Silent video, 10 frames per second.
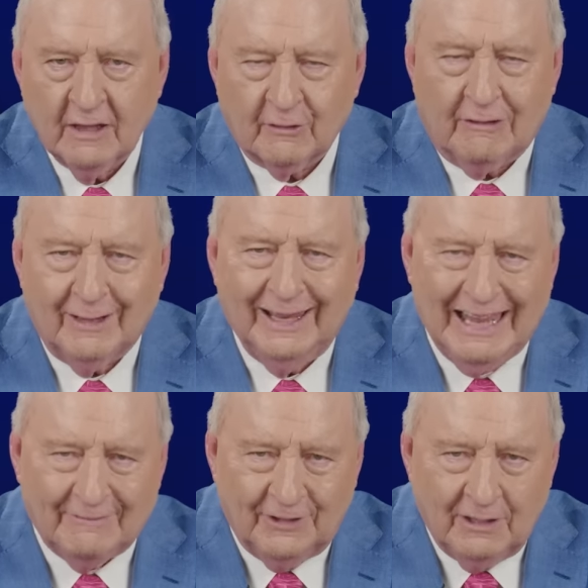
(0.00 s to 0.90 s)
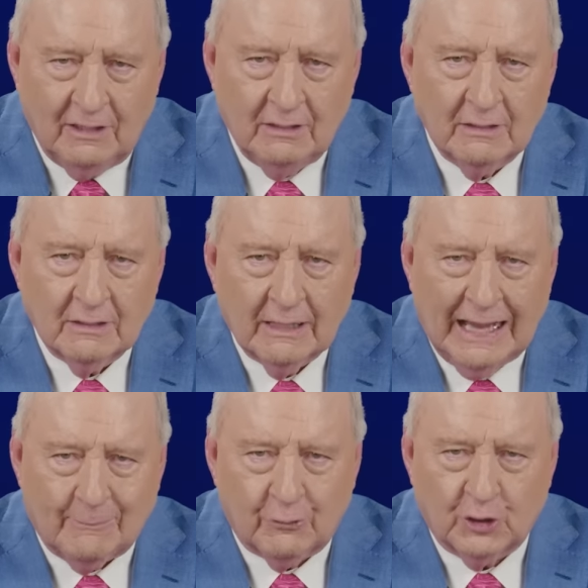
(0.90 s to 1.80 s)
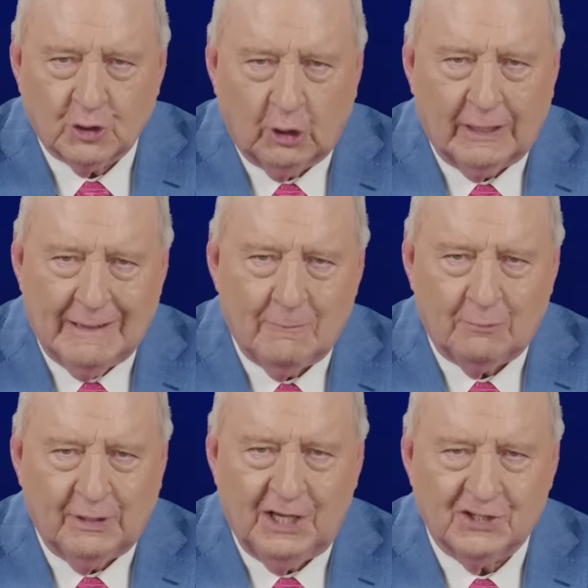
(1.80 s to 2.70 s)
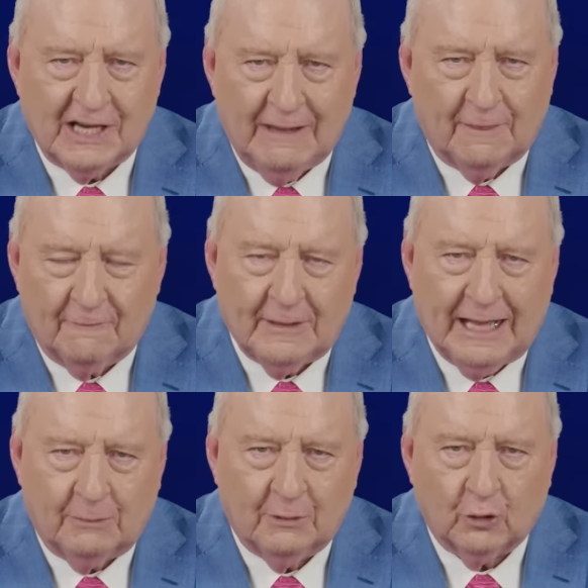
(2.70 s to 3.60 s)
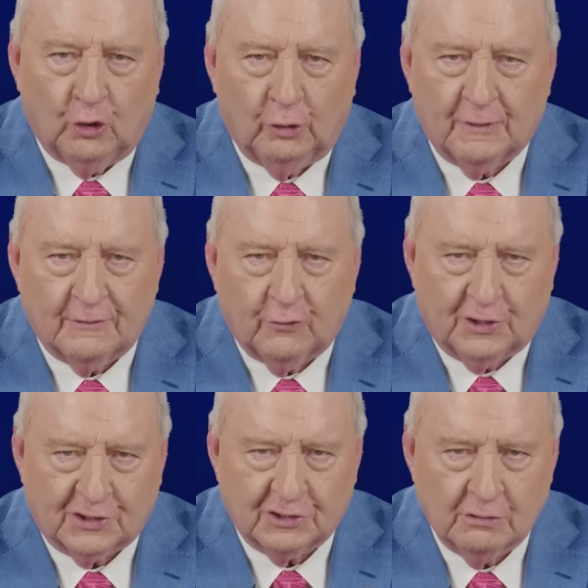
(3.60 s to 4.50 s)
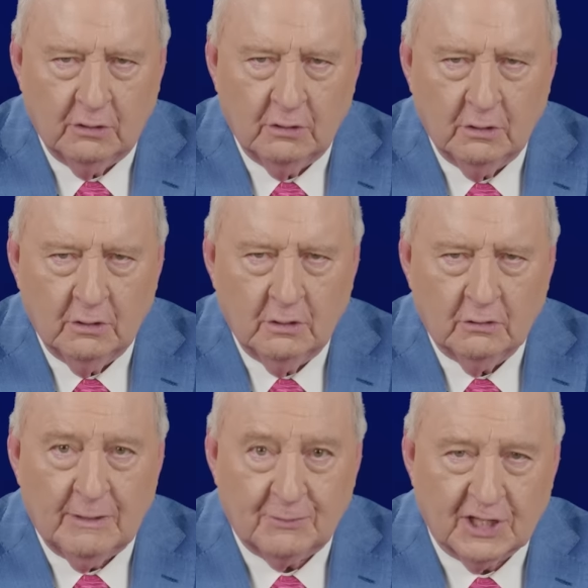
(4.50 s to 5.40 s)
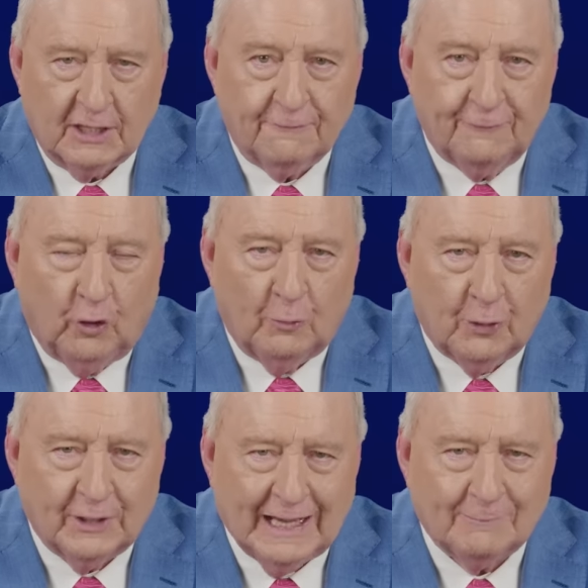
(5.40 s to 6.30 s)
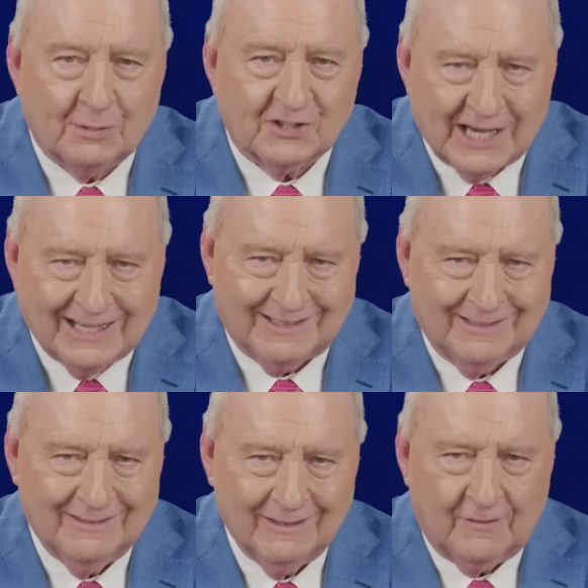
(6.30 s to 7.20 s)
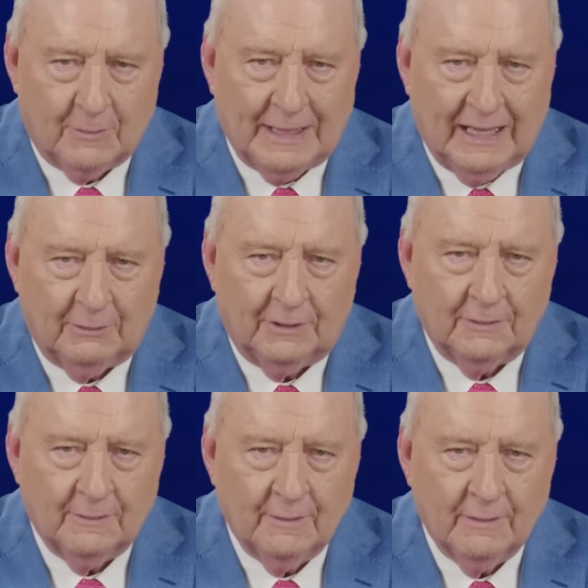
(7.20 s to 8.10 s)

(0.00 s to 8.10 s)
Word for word: There are 11 Aboriginal MPs in the parliament, all with a voice, representing 4.8% of the parliament.